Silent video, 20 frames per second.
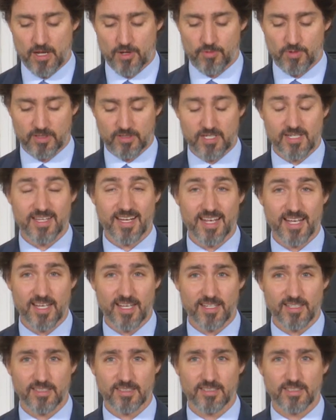Well,
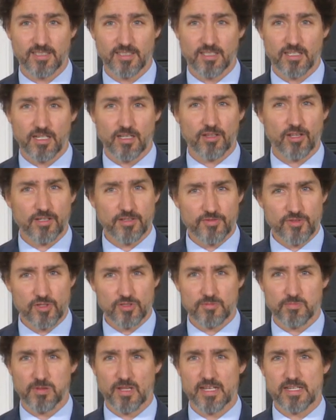today, a lot of
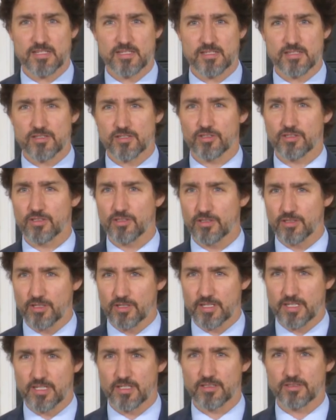those places are
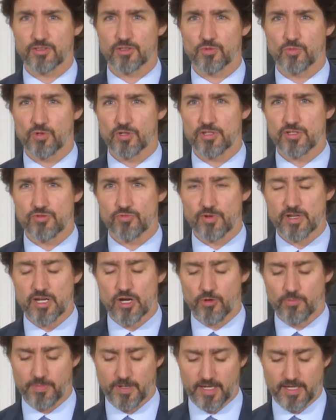looking towards
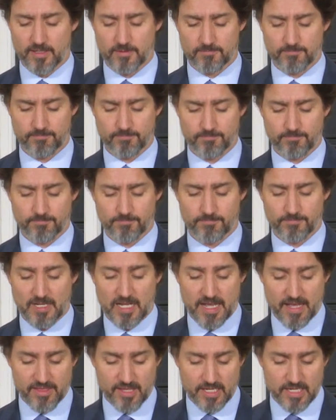reopening,
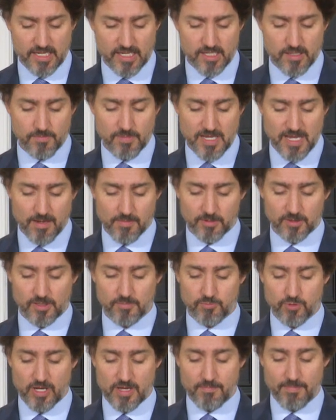and they need to be able to
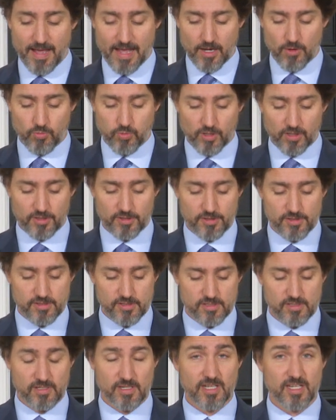bring back
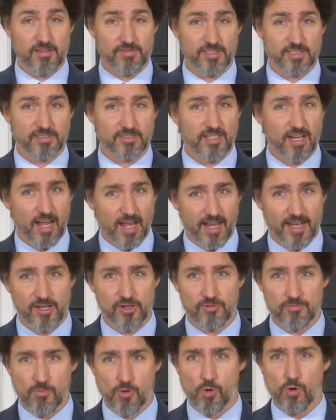workers and even
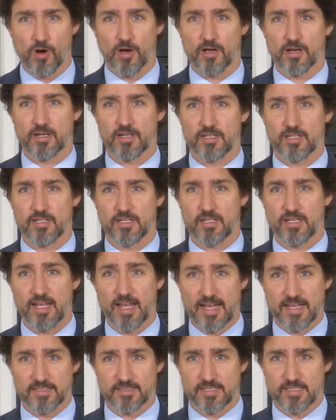hire more
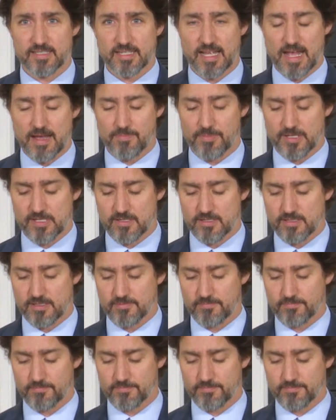as this happens.